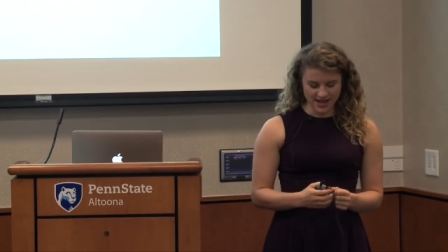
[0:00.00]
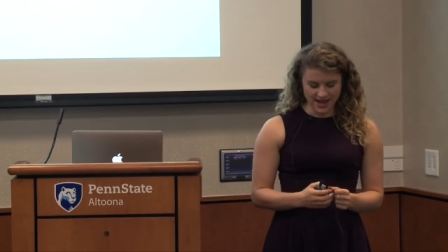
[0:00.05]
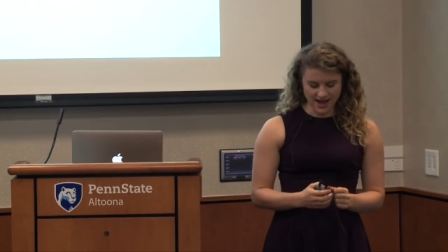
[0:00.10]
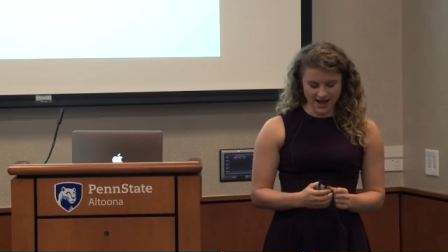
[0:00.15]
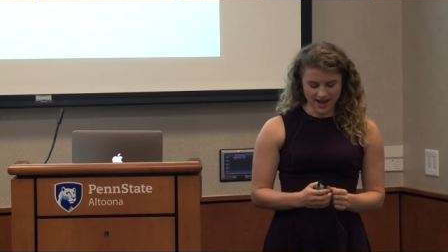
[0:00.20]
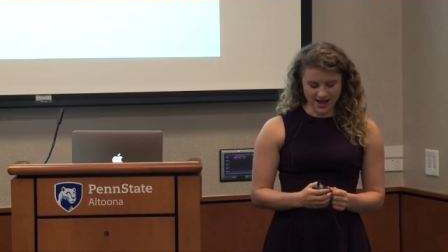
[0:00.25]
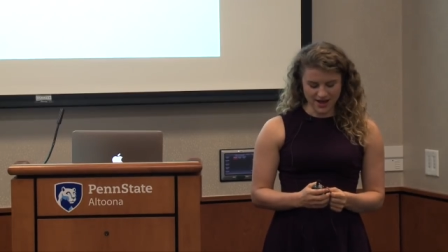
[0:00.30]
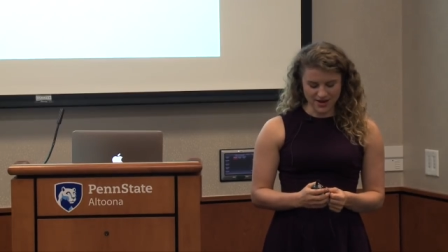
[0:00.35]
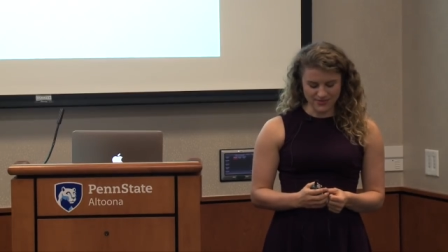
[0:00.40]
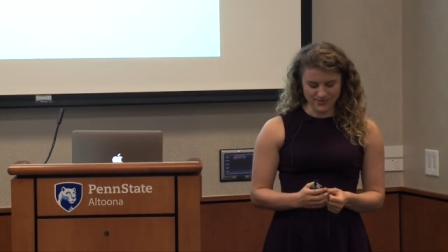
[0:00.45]

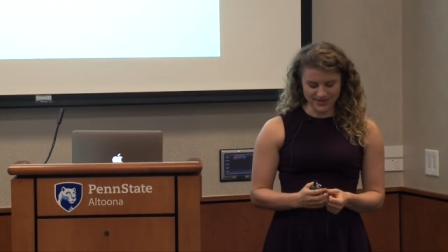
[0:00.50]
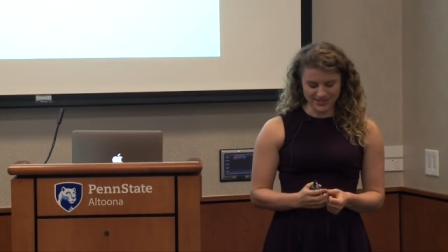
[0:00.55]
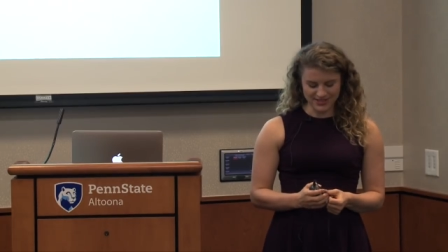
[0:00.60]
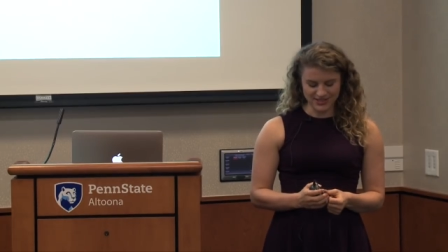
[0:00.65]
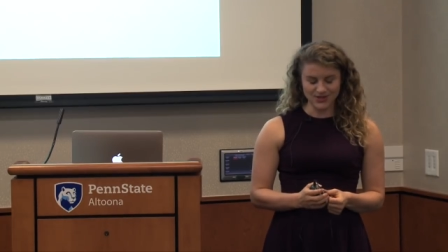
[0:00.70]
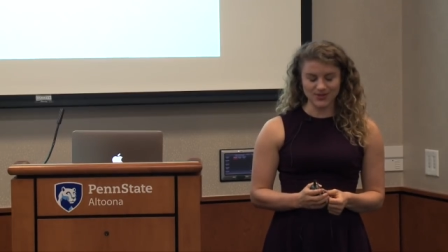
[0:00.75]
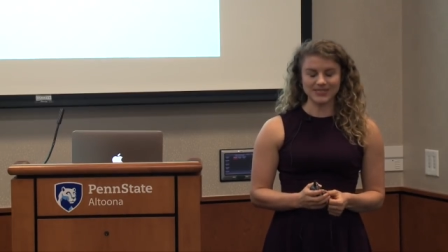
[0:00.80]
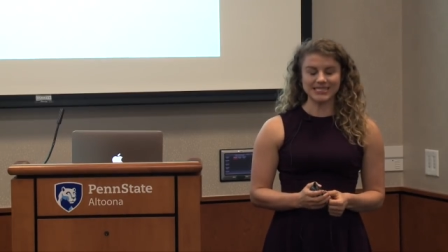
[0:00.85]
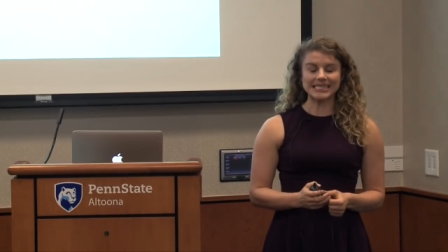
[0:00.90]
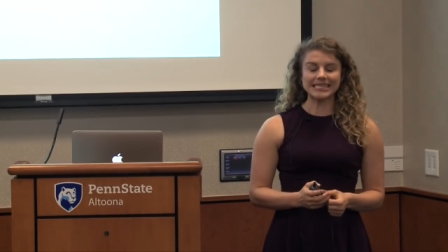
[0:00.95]
And
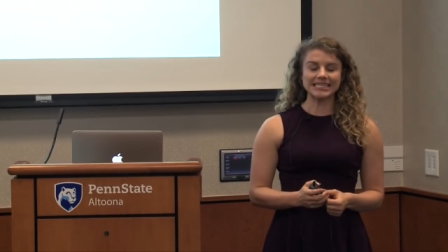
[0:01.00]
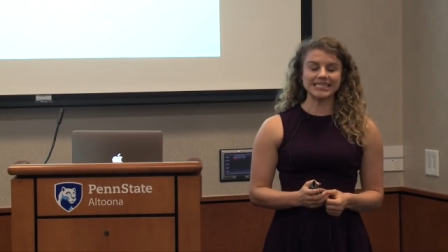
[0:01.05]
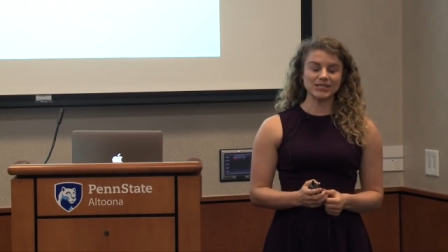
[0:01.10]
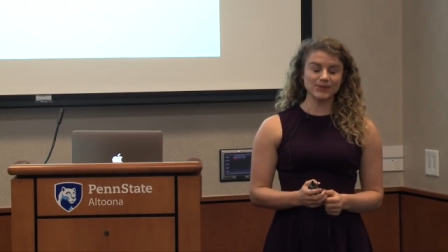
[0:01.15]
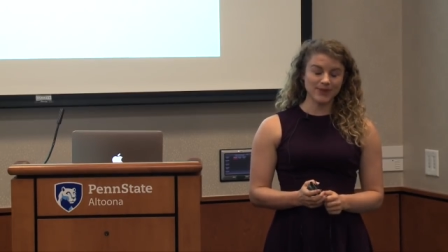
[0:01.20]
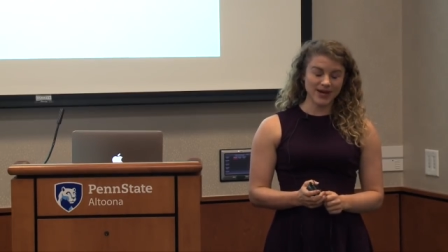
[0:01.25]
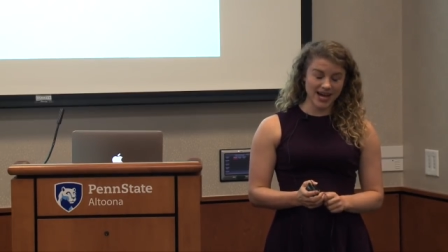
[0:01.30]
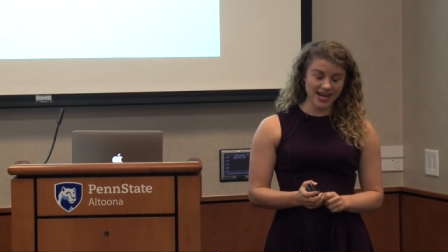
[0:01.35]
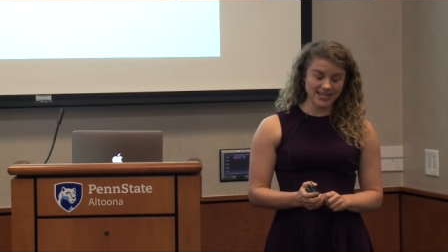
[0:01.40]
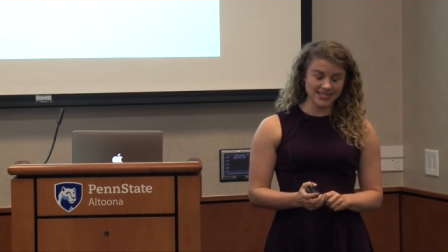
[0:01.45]
so it's a little
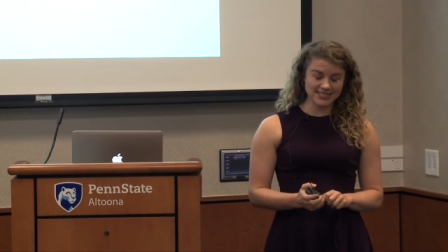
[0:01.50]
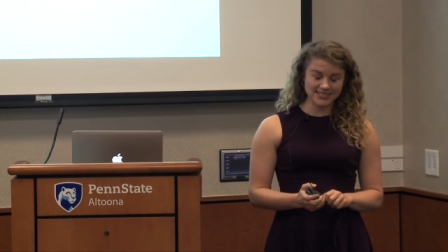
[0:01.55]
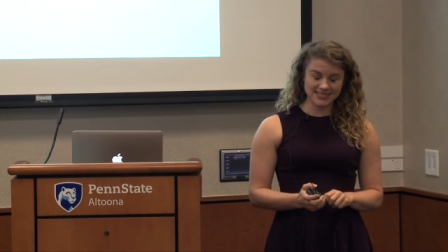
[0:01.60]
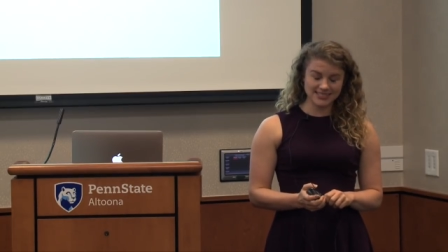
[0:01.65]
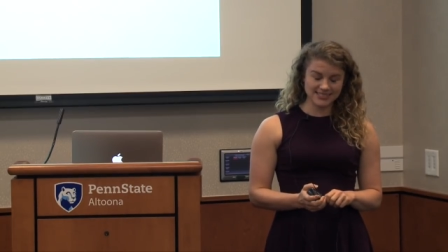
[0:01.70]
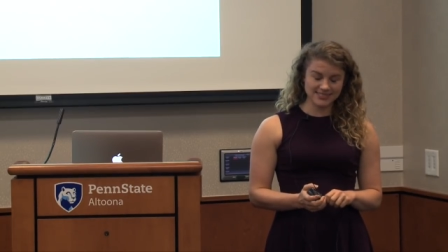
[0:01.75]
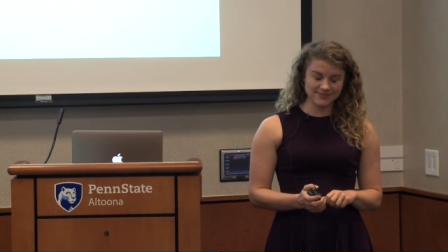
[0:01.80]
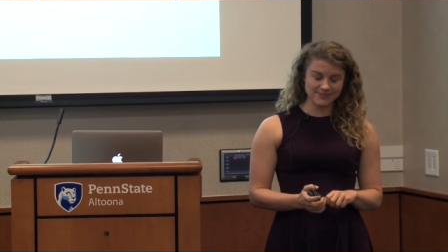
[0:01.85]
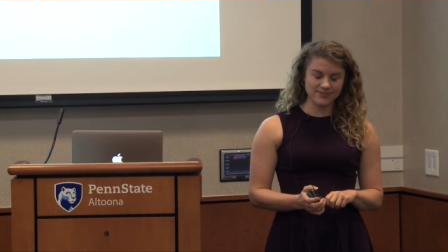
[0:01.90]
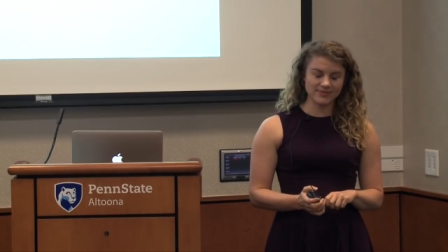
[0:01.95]

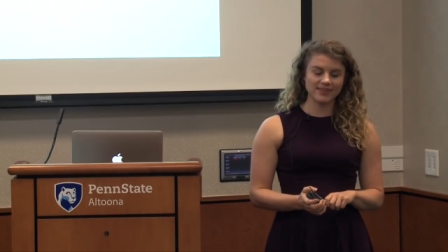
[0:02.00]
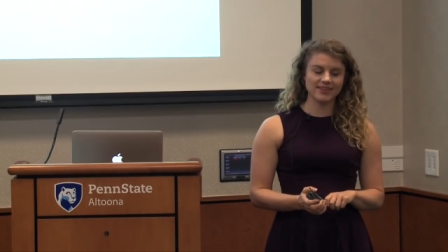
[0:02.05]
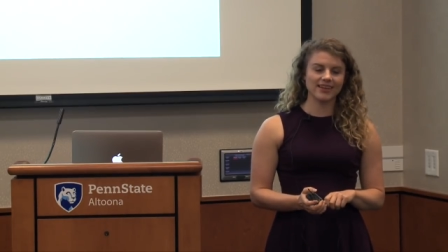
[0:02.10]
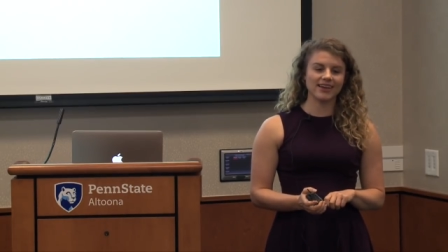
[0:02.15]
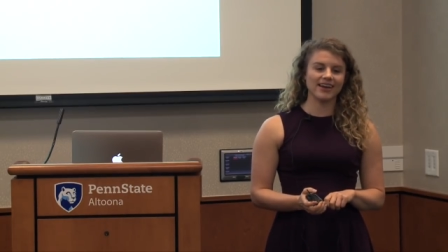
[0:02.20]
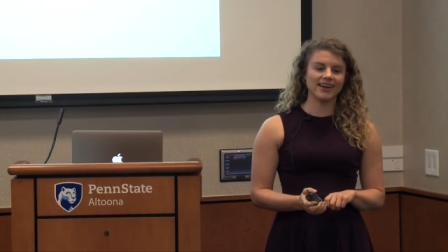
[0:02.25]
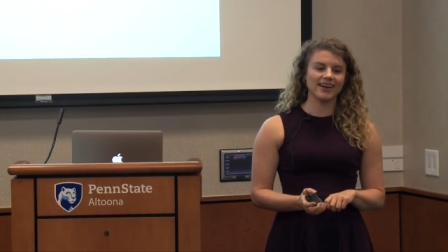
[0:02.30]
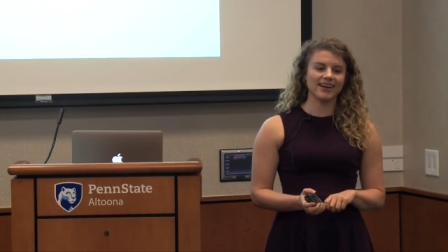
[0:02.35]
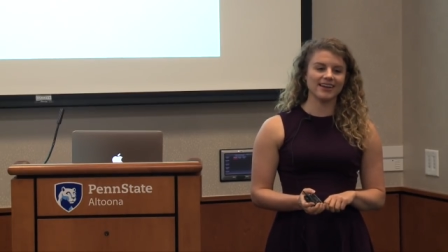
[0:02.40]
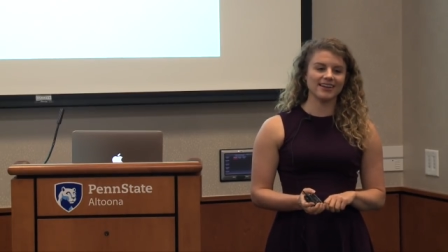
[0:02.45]
biased,
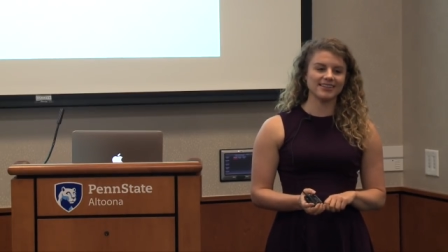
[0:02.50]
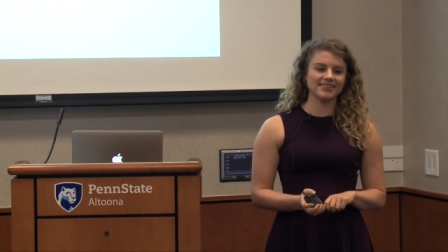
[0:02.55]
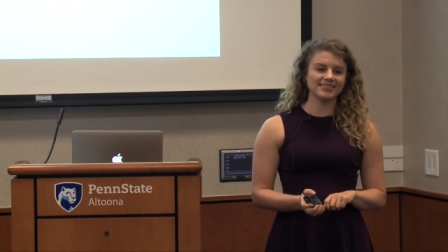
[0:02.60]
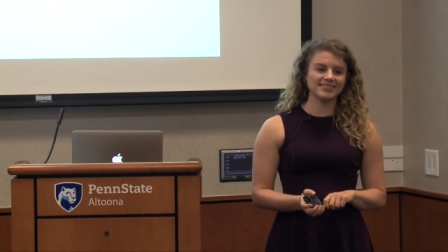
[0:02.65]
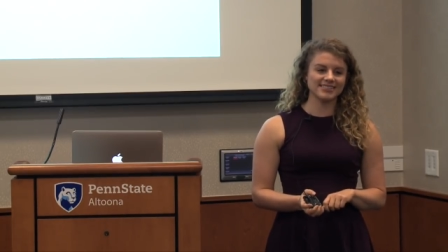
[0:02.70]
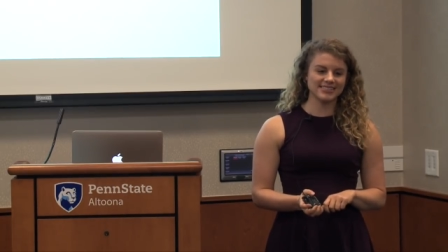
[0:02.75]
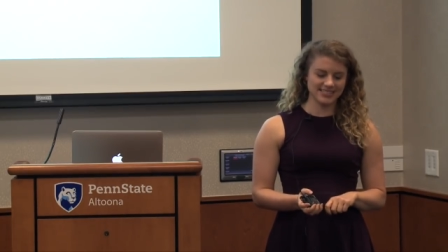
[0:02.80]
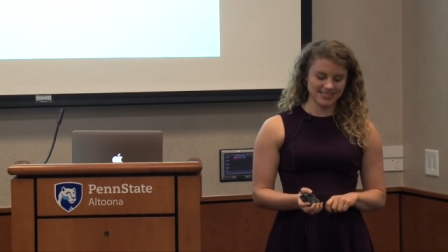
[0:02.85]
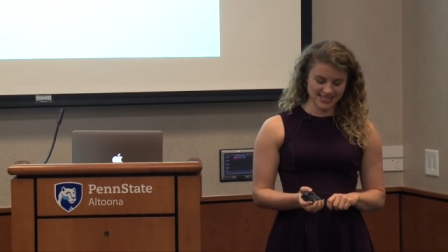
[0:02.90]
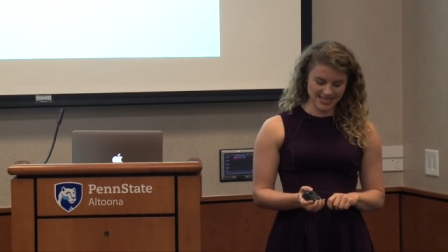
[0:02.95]
and